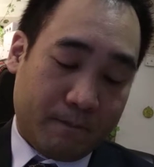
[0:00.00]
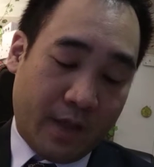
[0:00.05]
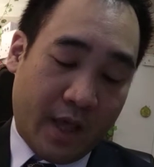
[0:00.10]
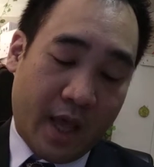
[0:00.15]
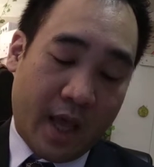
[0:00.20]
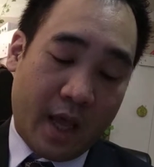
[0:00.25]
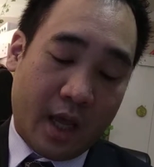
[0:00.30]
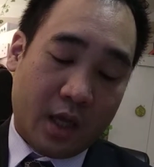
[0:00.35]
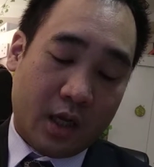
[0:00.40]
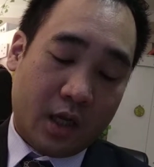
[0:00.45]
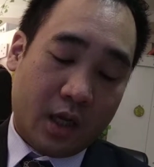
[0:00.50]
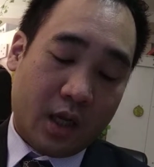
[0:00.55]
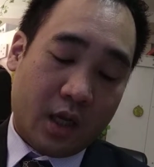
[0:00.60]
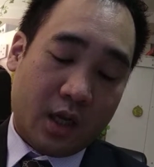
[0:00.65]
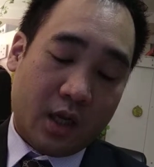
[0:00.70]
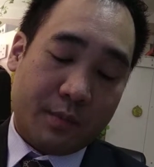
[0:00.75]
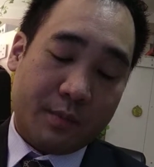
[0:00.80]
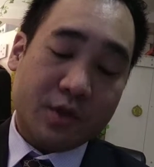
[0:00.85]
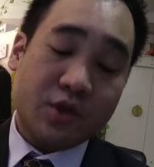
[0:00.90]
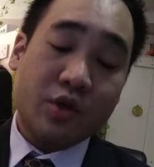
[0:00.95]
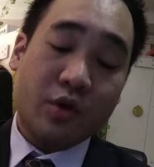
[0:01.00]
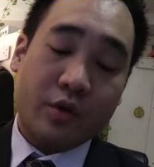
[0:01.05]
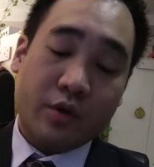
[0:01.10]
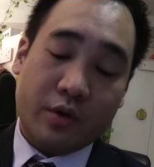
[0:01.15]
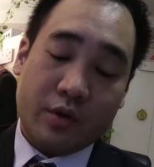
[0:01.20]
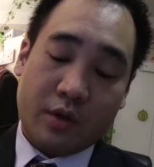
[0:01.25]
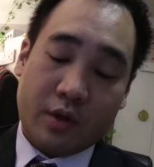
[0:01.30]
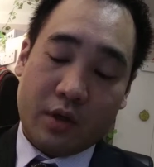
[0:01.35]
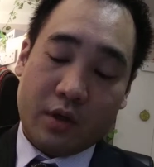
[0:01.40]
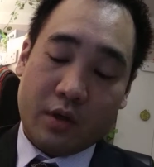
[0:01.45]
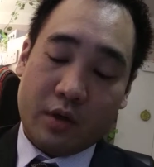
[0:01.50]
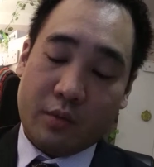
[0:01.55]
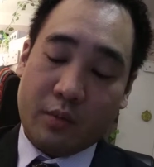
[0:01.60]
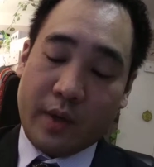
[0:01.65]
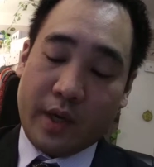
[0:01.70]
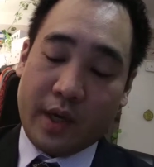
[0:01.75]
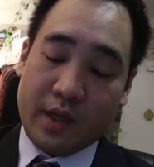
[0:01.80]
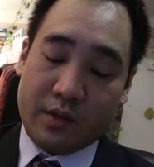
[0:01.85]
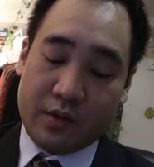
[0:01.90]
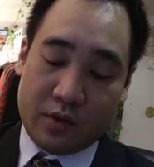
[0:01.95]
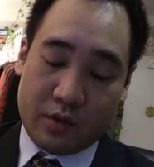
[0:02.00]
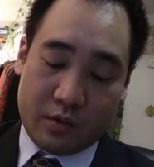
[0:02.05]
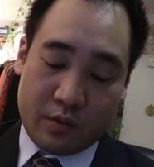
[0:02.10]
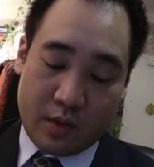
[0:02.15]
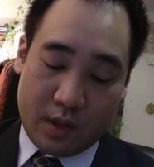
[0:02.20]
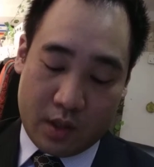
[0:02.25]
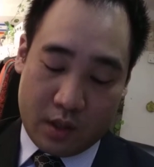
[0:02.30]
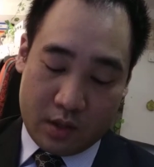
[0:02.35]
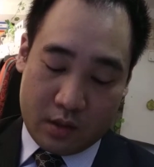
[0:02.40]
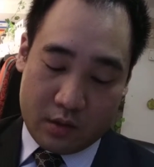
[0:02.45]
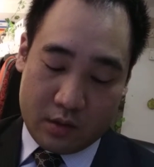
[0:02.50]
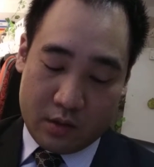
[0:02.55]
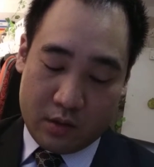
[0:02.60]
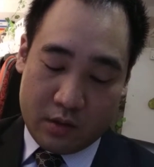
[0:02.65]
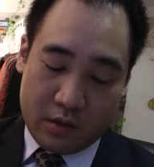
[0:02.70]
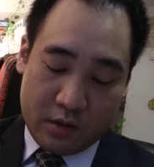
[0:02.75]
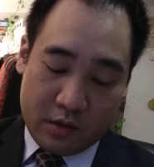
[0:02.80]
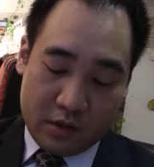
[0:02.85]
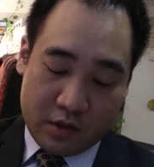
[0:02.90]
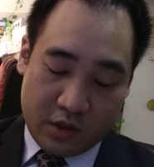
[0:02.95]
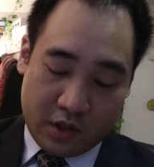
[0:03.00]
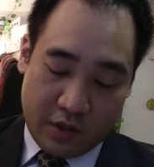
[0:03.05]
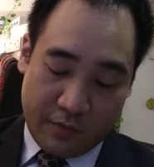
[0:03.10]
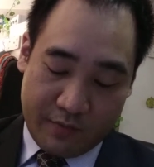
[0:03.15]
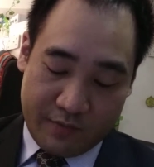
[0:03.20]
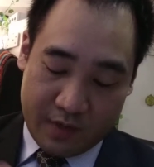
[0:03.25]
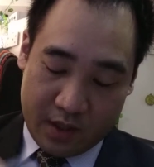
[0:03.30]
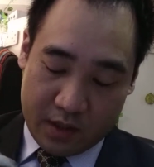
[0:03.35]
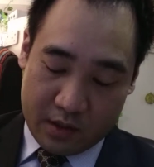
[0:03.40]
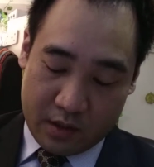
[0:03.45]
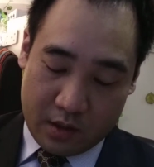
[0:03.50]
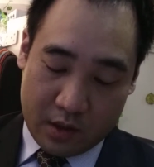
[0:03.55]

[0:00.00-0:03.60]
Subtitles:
and let me show you the way to some of these